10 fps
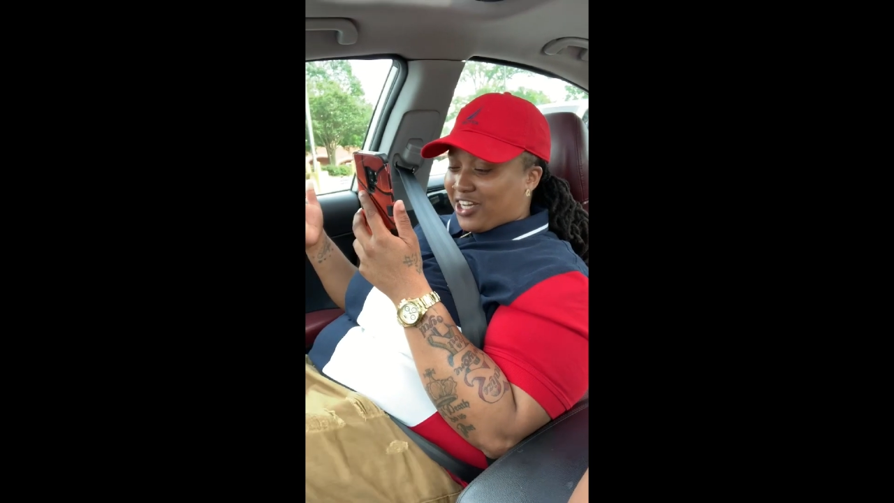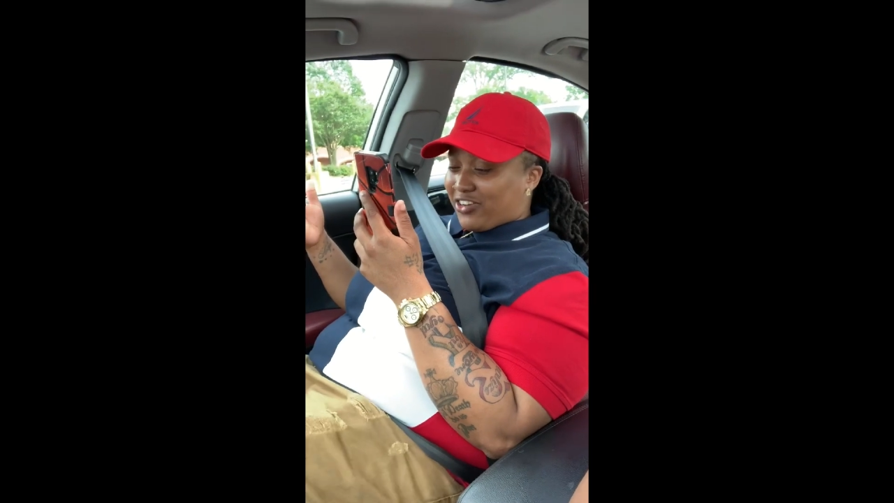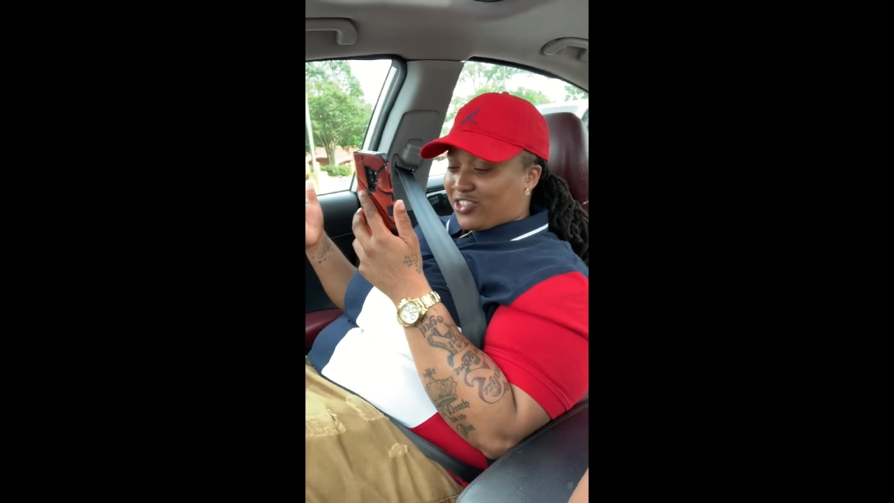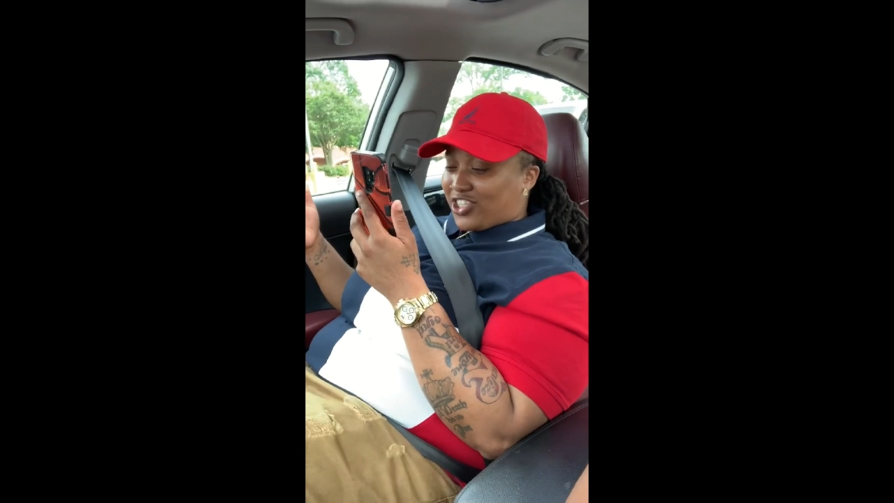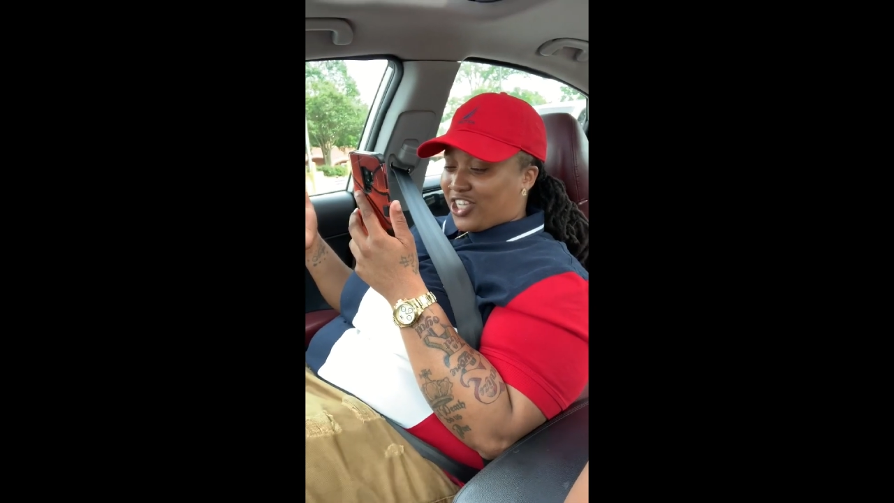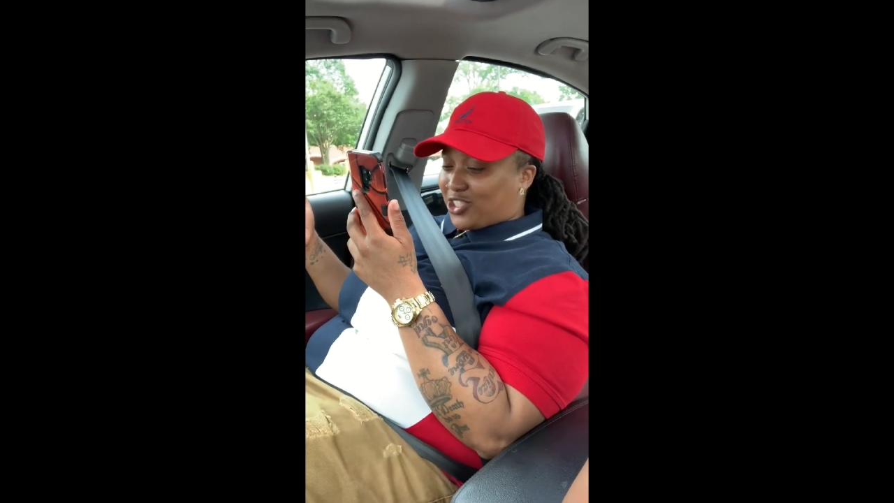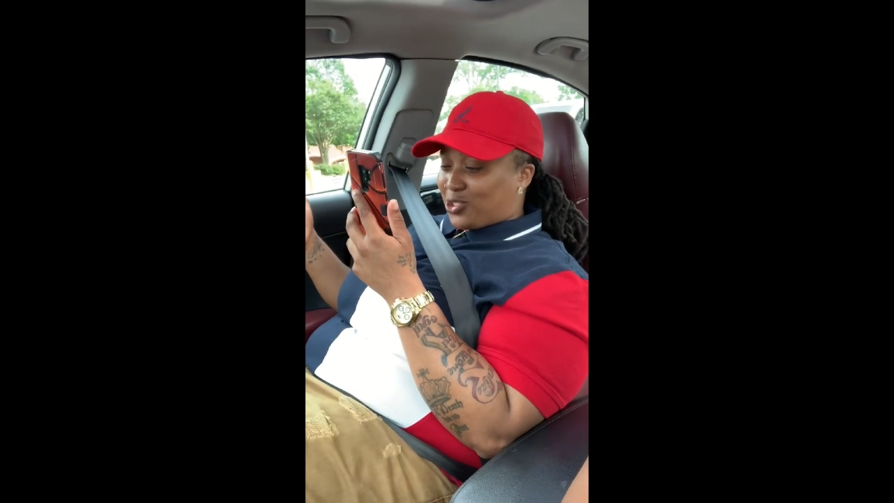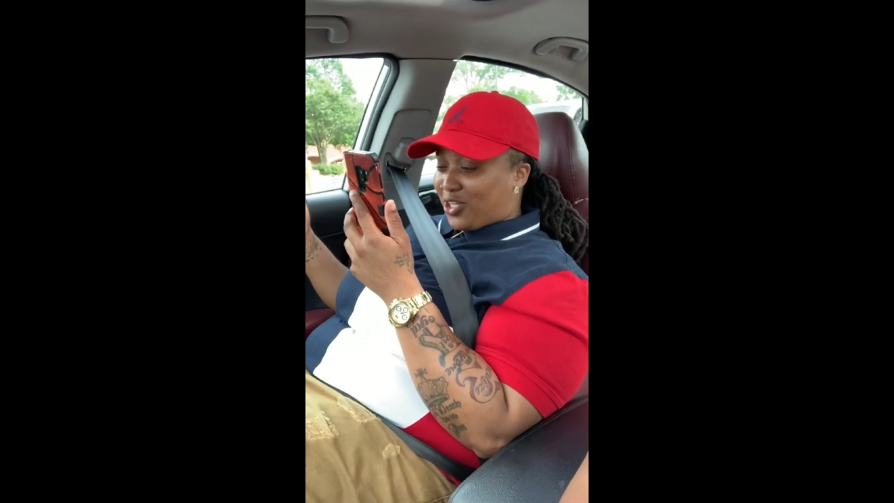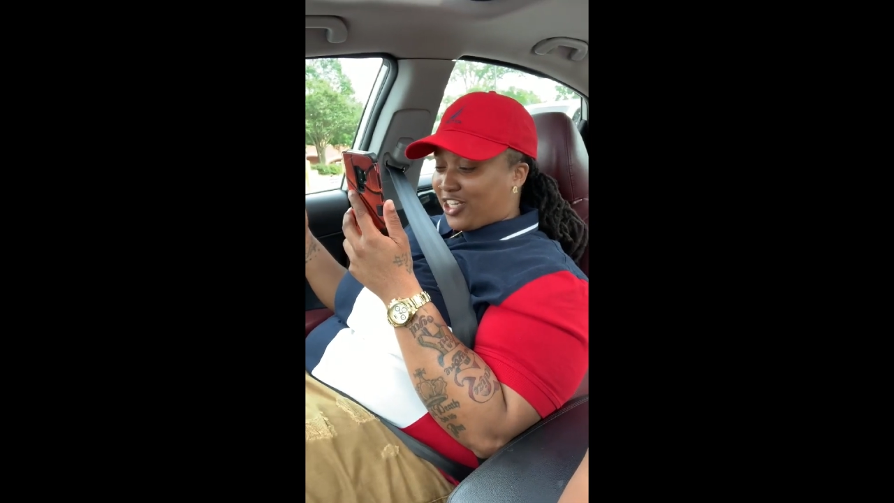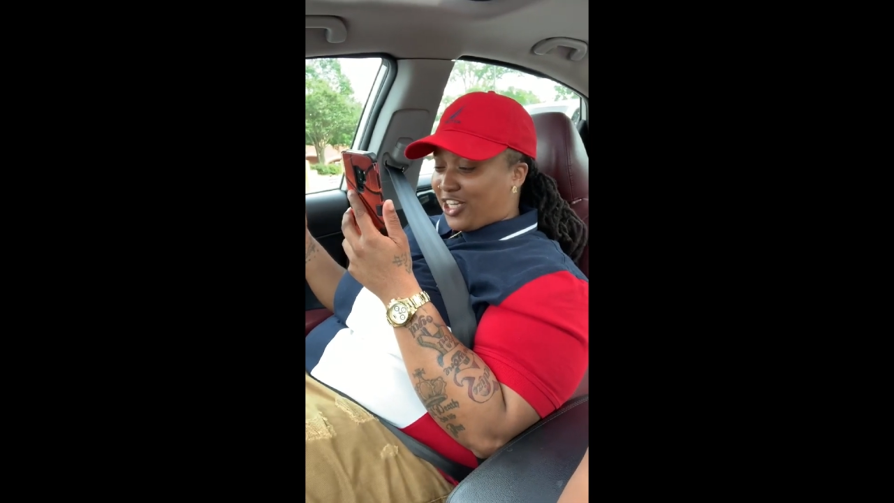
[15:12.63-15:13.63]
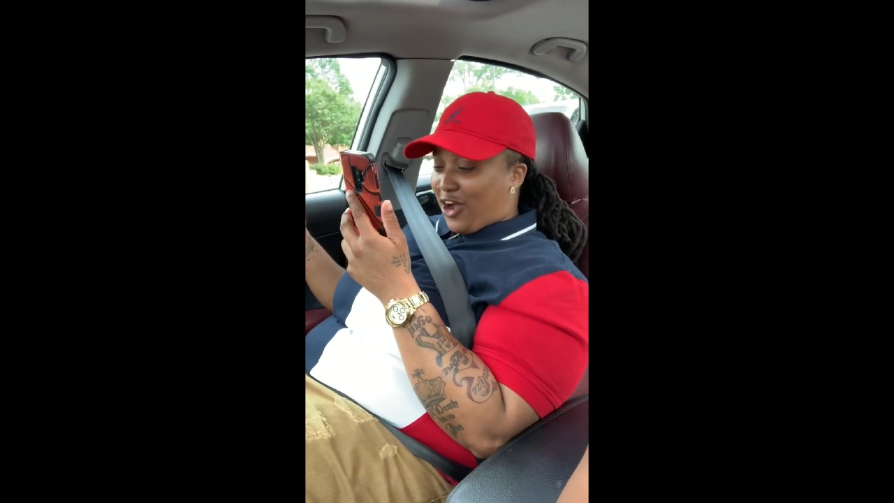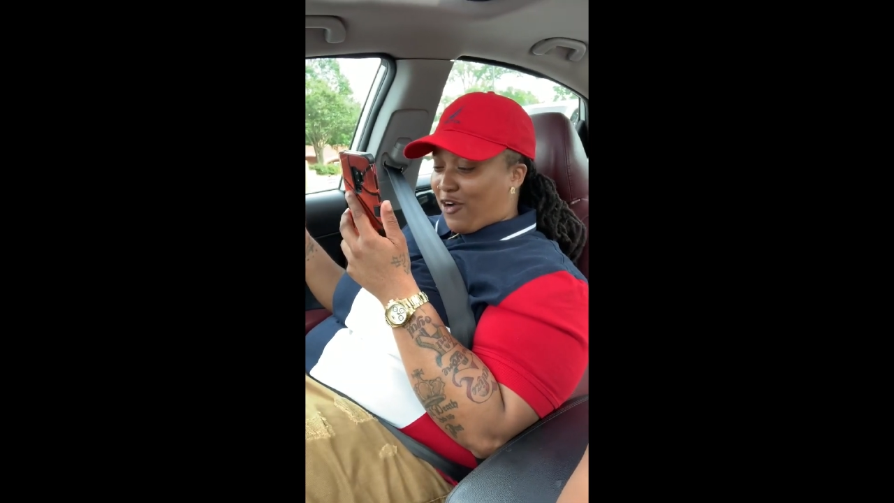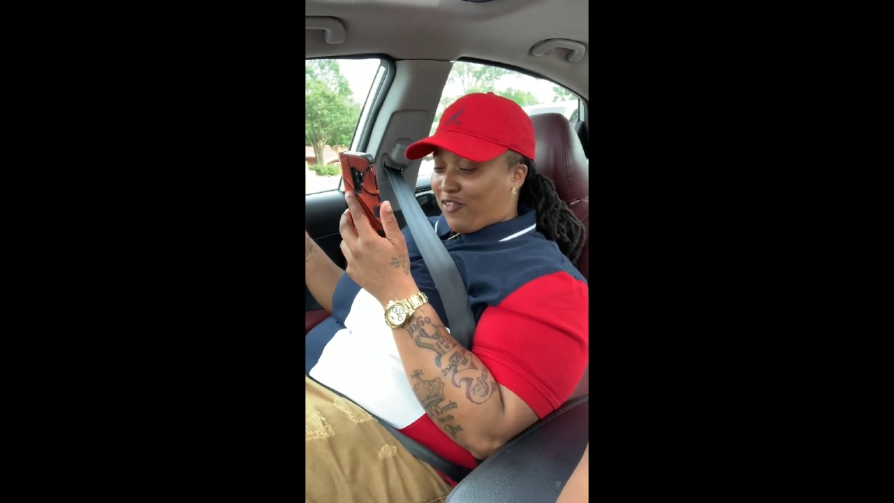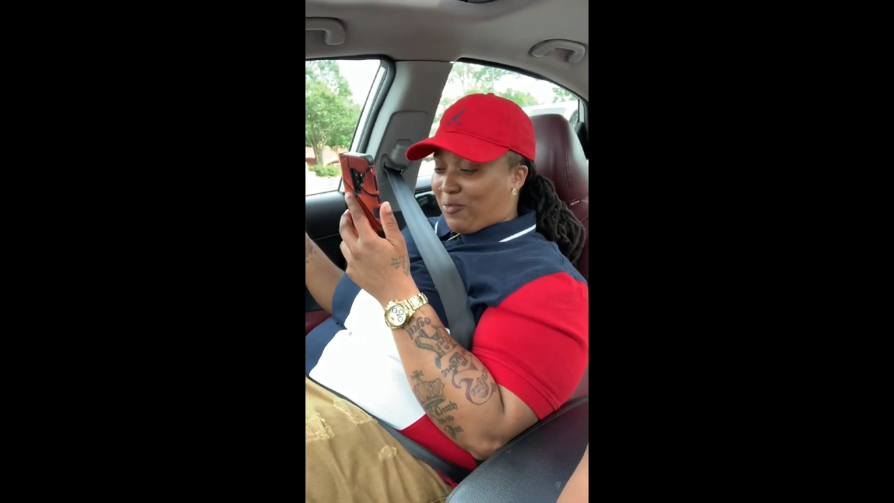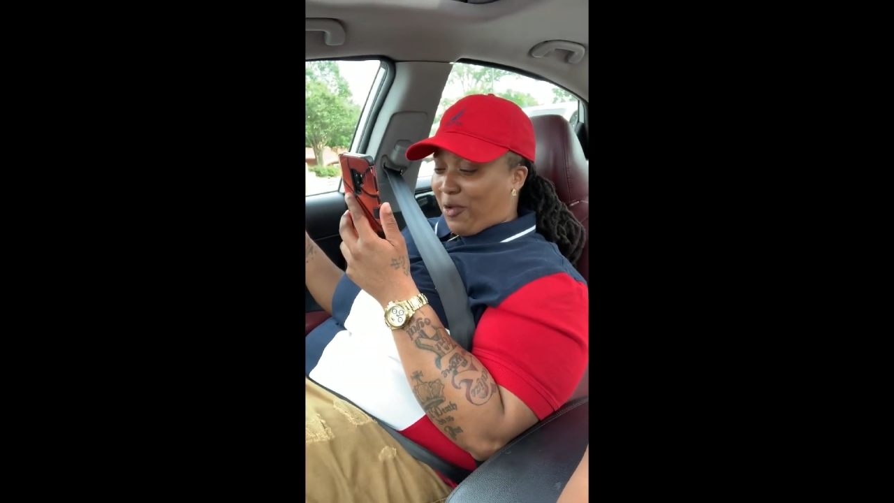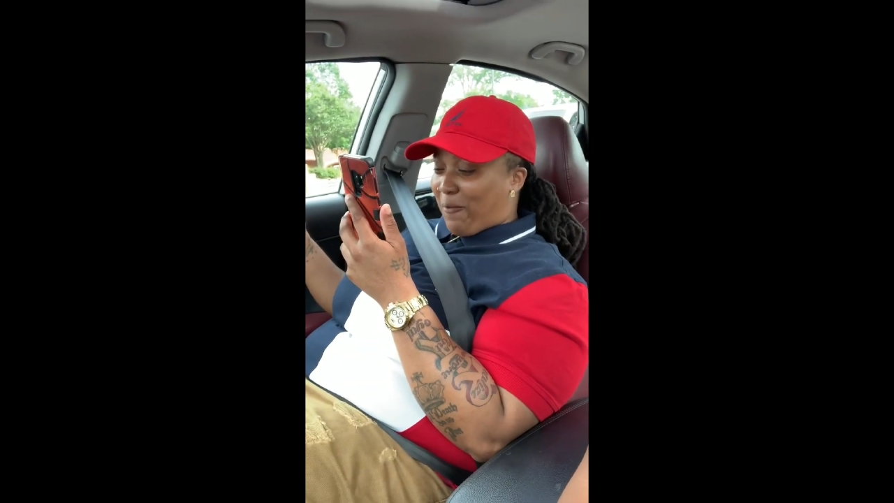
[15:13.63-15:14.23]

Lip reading: of shit you condone from